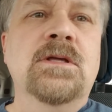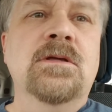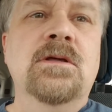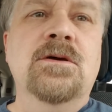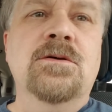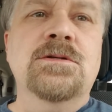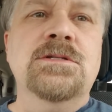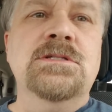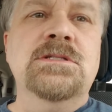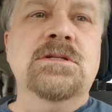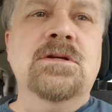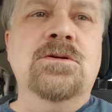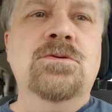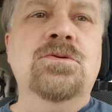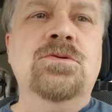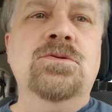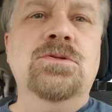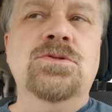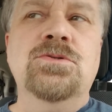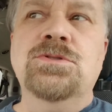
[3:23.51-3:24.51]
That was
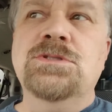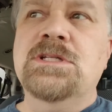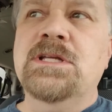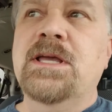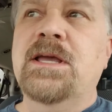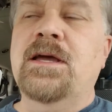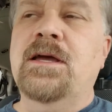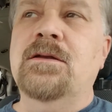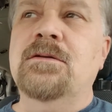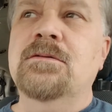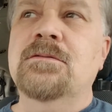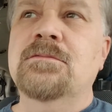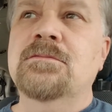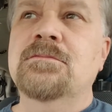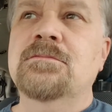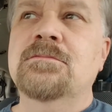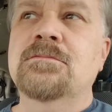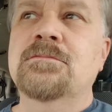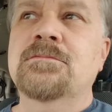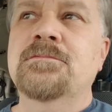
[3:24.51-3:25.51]
cool news to get,
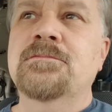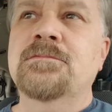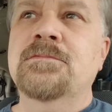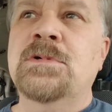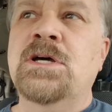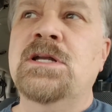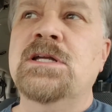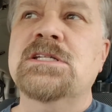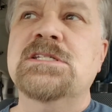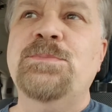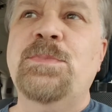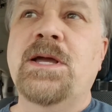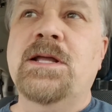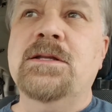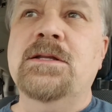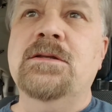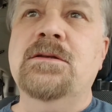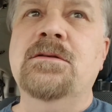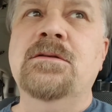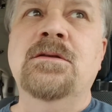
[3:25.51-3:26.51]

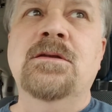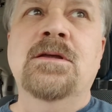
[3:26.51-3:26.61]
unexpected.